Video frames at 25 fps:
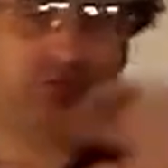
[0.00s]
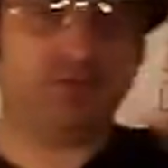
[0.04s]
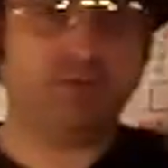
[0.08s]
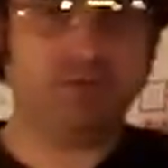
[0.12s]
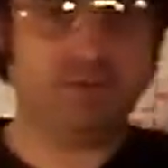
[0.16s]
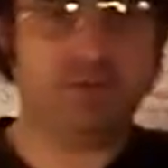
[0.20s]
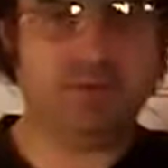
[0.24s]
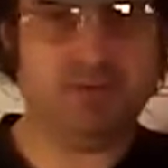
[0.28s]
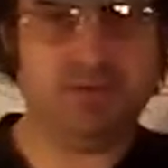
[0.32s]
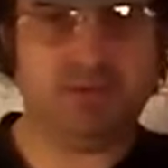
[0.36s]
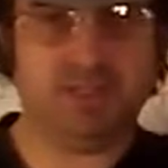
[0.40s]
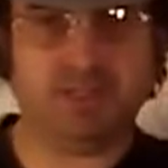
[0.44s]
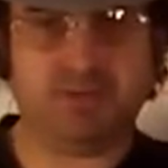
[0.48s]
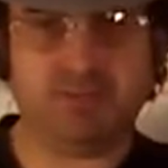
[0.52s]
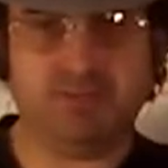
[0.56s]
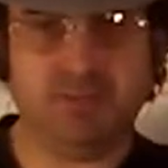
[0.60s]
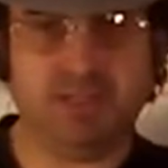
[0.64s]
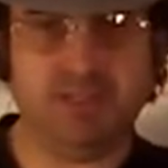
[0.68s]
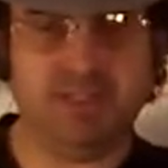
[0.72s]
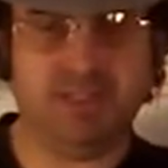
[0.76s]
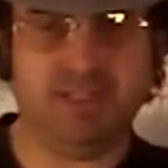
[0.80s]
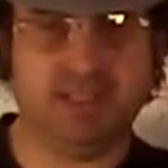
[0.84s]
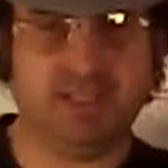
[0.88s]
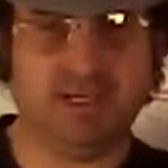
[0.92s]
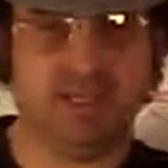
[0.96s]
from you at the
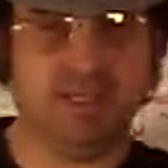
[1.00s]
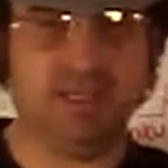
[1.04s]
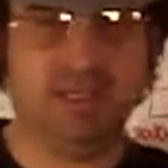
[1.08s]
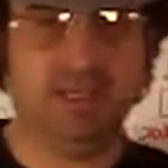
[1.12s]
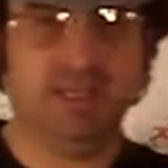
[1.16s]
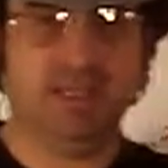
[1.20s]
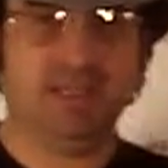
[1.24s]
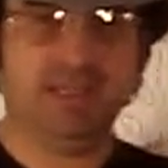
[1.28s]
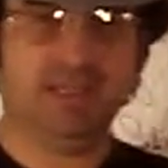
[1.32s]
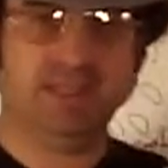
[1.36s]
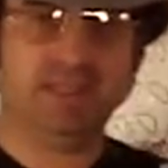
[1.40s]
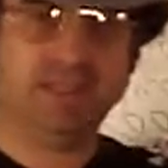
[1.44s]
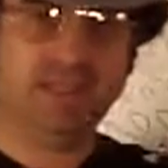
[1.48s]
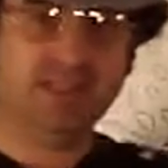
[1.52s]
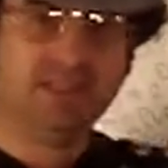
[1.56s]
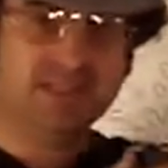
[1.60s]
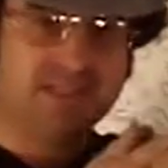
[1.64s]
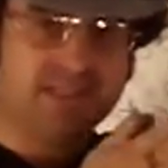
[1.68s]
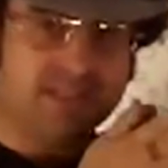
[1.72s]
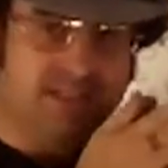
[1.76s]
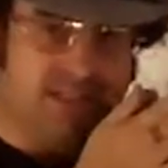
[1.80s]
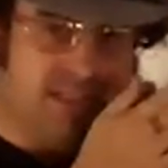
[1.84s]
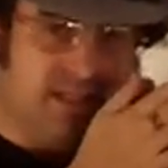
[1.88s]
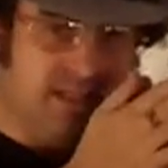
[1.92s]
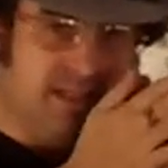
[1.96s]
speed of light, that
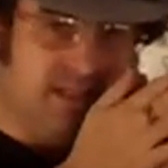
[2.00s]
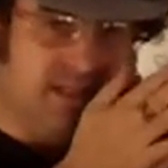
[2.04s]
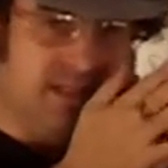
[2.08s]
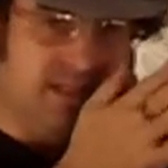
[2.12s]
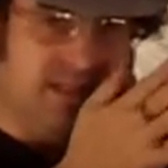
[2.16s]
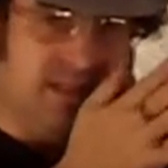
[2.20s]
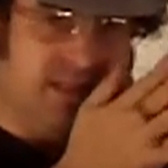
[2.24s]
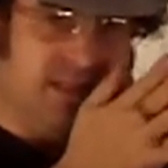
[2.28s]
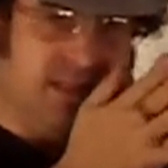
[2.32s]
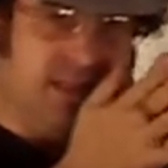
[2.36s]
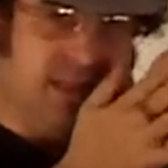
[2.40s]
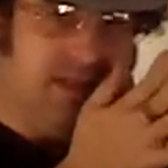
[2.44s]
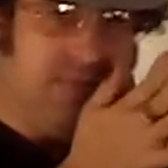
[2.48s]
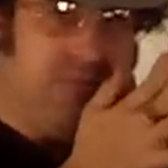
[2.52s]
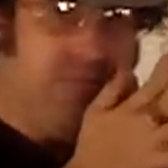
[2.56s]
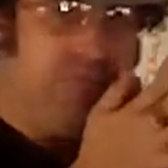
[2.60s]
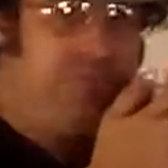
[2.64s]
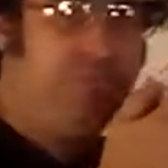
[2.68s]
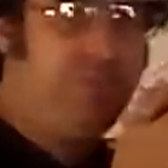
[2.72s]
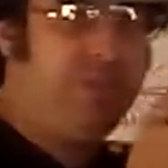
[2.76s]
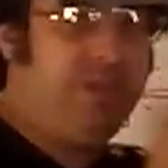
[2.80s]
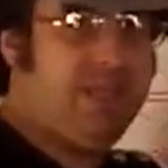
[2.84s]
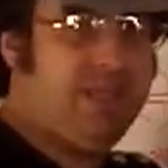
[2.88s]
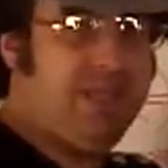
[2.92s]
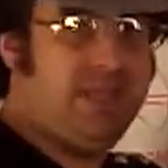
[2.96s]
is a
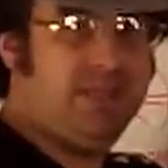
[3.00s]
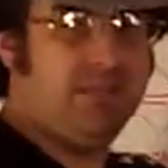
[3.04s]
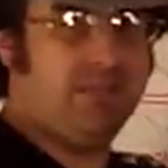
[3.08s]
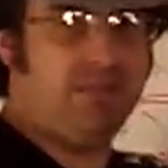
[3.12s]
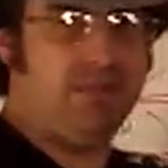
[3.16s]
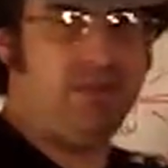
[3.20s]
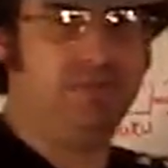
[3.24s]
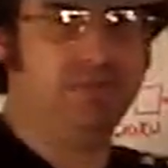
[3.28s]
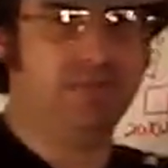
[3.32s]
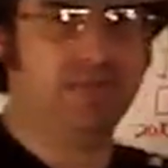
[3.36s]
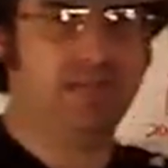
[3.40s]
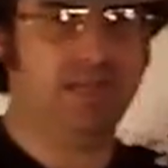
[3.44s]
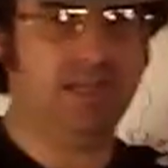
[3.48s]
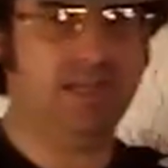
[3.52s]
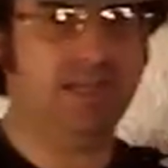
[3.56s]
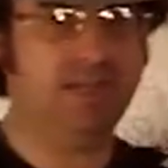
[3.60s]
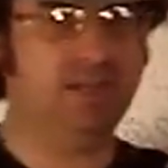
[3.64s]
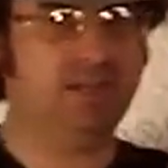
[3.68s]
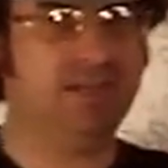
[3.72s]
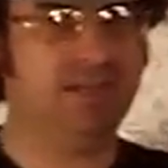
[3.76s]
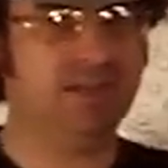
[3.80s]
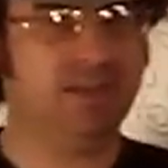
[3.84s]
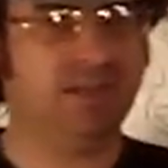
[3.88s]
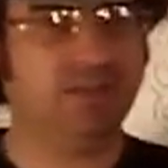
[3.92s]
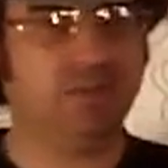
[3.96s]
beam of light. And
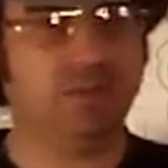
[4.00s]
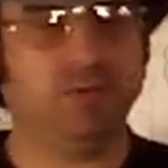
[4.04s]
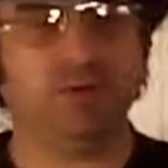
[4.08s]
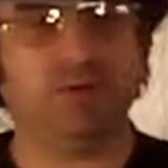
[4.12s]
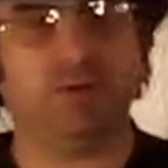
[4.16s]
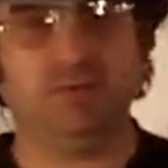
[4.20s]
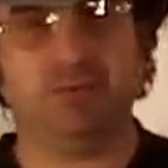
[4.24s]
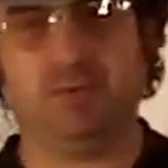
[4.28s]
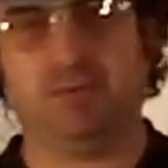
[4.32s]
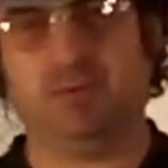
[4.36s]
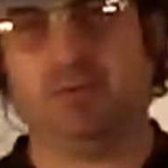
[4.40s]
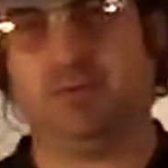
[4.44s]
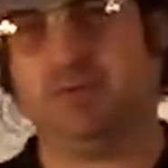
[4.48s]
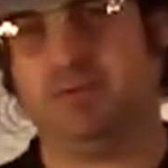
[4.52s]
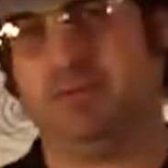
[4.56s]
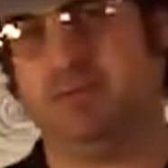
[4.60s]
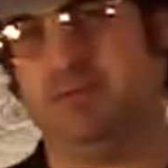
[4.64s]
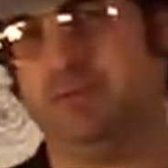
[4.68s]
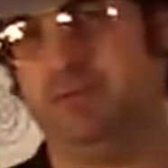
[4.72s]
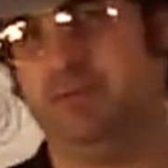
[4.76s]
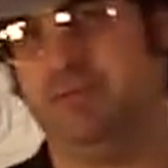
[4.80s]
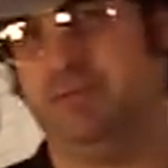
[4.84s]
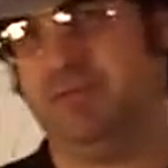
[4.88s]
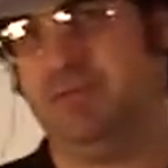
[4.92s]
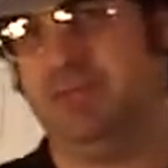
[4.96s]
you're thinking,
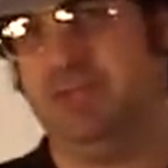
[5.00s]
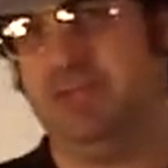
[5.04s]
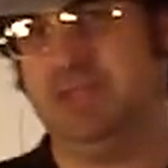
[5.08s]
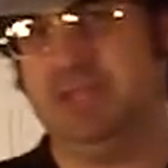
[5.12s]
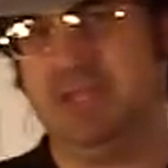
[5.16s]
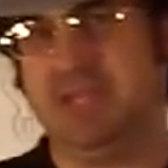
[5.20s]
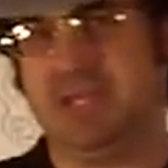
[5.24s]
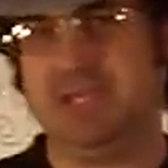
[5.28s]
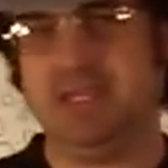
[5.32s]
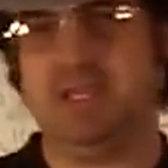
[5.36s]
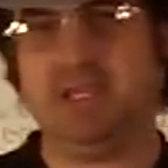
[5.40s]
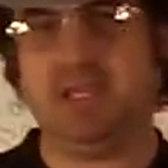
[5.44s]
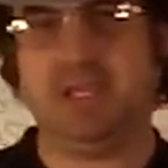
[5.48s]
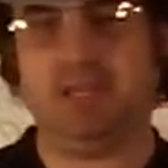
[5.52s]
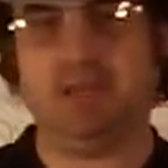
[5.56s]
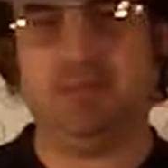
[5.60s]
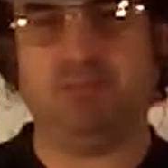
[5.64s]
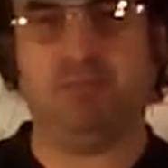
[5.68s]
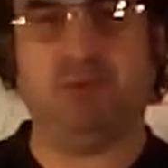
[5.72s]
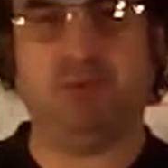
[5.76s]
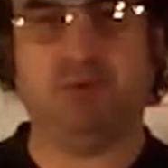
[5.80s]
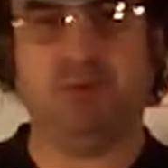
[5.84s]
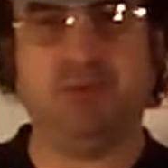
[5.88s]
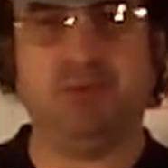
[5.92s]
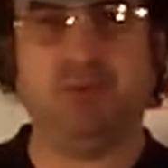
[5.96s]
well, light
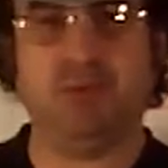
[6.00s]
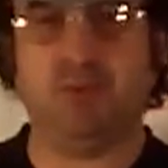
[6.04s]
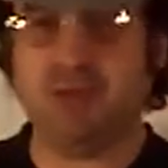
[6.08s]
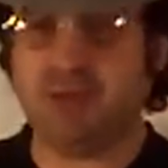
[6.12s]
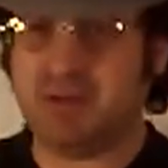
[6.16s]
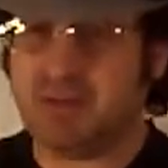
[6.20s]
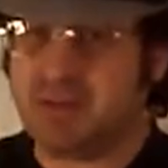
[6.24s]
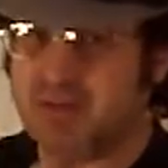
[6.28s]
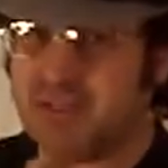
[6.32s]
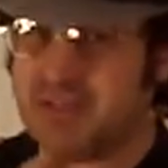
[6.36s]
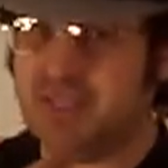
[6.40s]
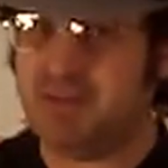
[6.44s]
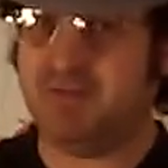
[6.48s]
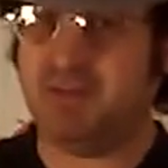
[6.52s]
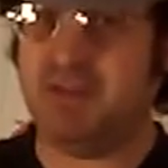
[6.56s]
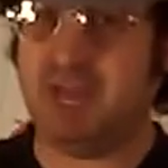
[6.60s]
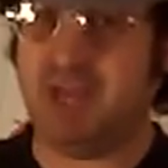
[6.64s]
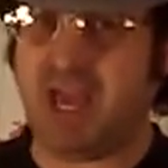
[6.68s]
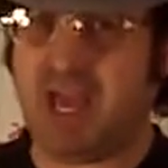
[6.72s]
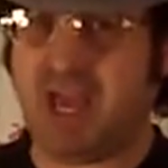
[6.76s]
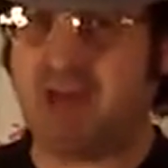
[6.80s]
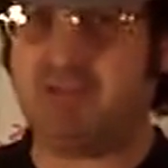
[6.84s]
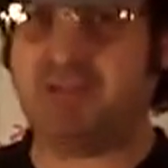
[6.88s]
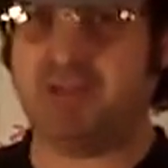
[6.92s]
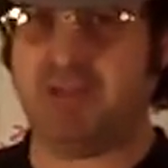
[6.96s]
can't pull you. Well, if
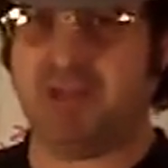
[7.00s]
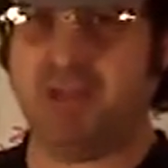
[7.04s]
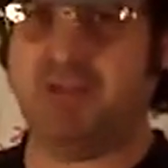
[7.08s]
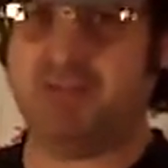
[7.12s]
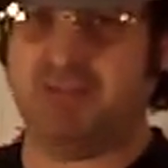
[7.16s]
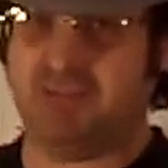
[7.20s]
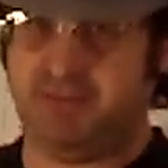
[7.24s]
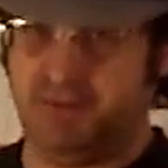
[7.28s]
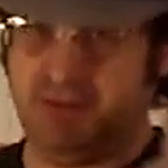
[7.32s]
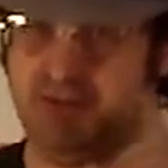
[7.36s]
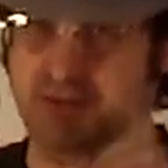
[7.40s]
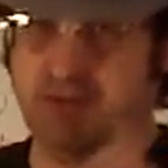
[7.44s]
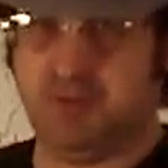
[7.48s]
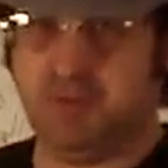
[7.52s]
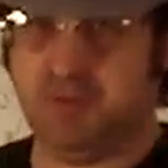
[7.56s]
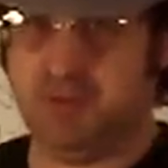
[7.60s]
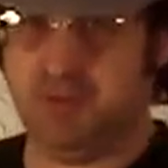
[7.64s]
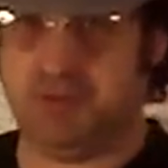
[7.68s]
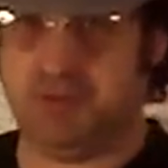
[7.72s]
you have enough of it, it